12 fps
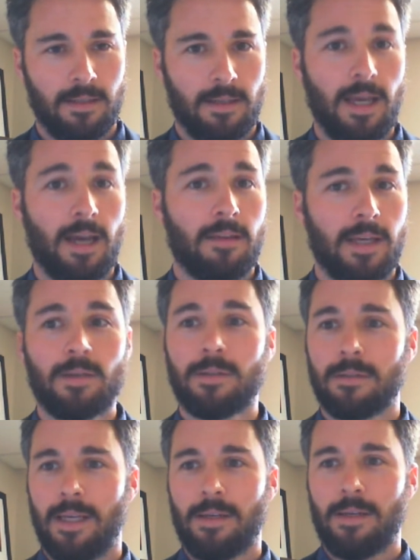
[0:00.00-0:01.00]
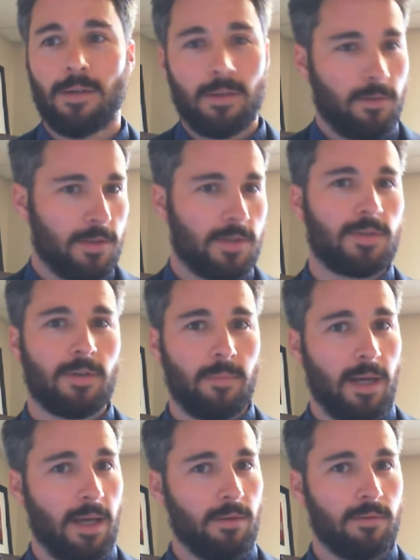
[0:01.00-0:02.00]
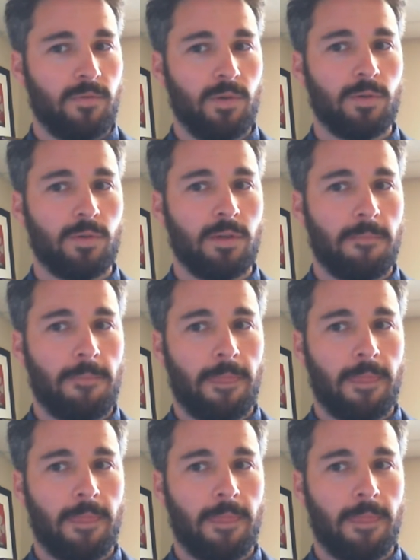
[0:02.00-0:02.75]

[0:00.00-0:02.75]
Yeah, they could go to the grocery store and buy their own food,